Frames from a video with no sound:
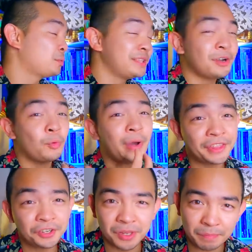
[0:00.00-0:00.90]
with the
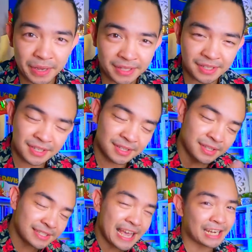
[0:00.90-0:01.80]
way they're depicted in
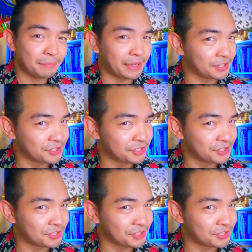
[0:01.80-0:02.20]
this animated